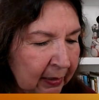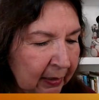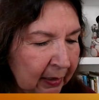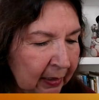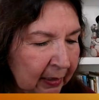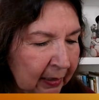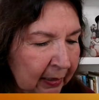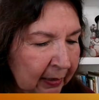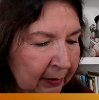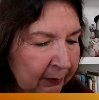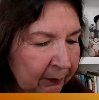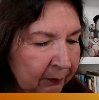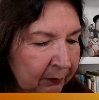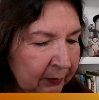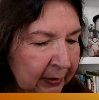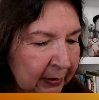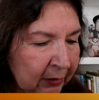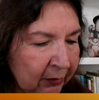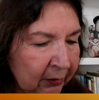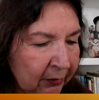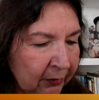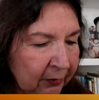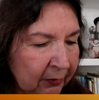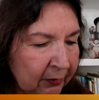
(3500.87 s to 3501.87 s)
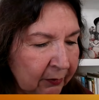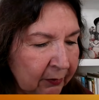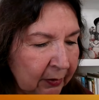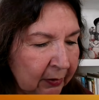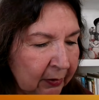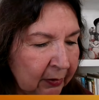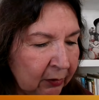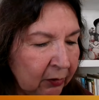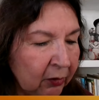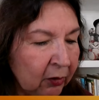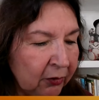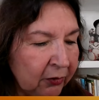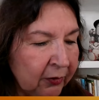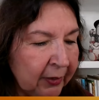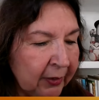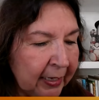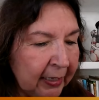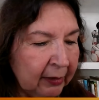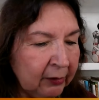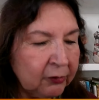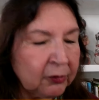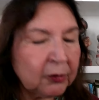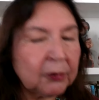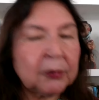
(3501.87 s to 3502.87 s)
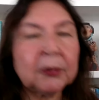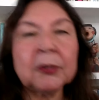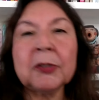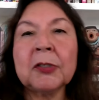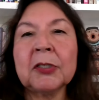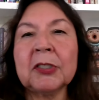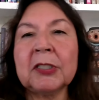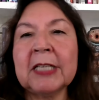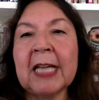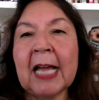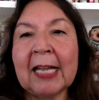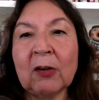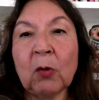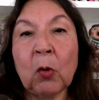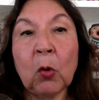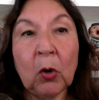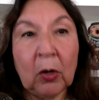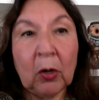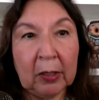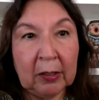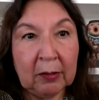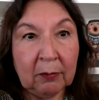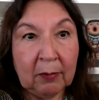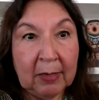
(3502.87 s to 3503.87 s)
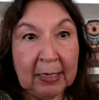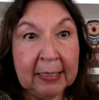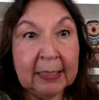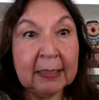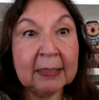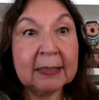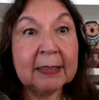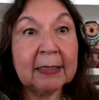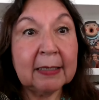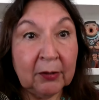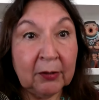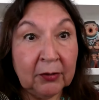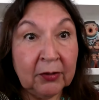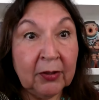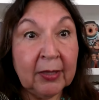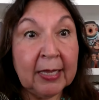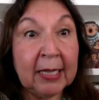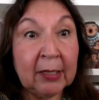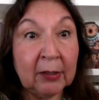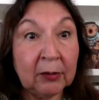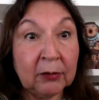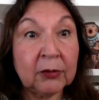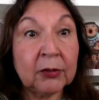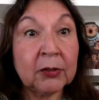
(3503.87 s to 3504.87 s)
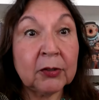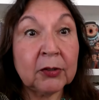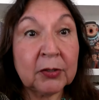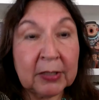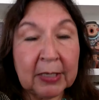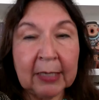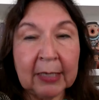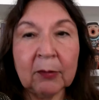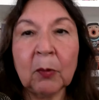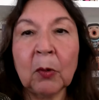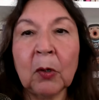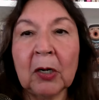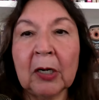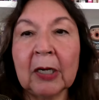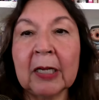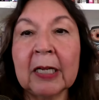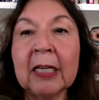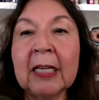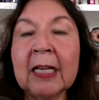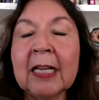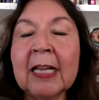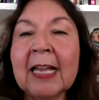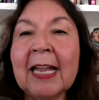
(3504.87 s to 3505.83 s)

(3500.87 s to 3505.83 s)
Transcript: Uh, the earth, earth elders dot org, right? earth elders dot org.